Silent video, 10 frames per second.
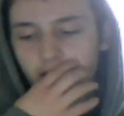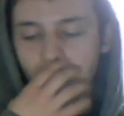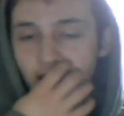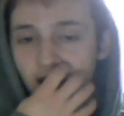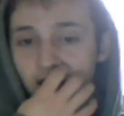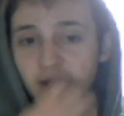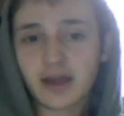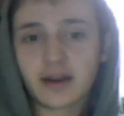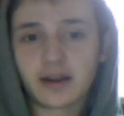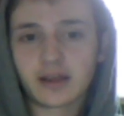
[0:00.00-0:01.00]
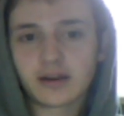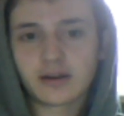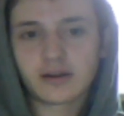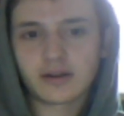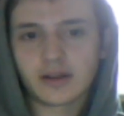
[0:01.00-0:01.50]
I'm not editing it.
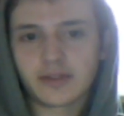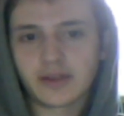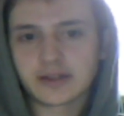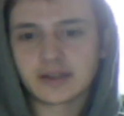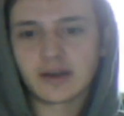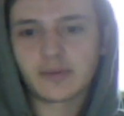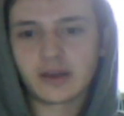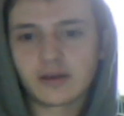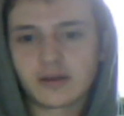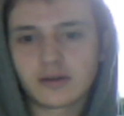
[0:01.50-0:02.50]
I think it's gummy.